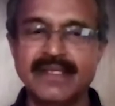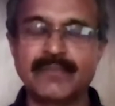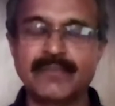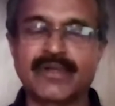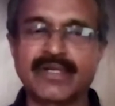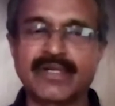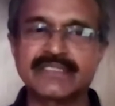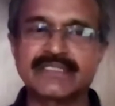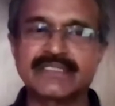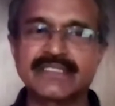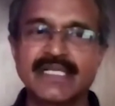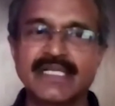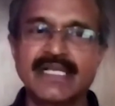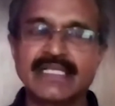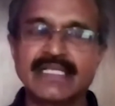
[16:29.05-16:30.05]
because
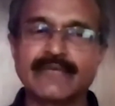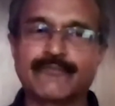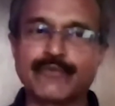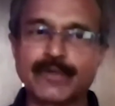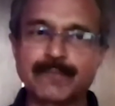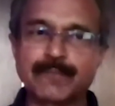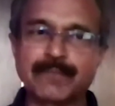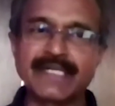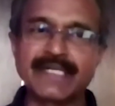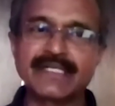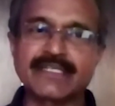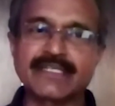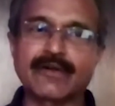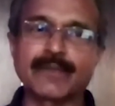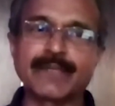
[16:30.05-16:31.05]
the footprint
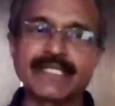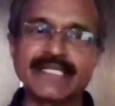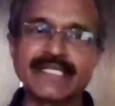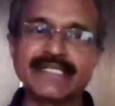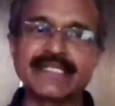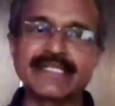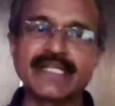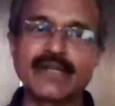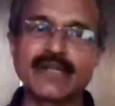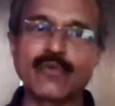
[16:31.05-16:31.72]
covered by the internal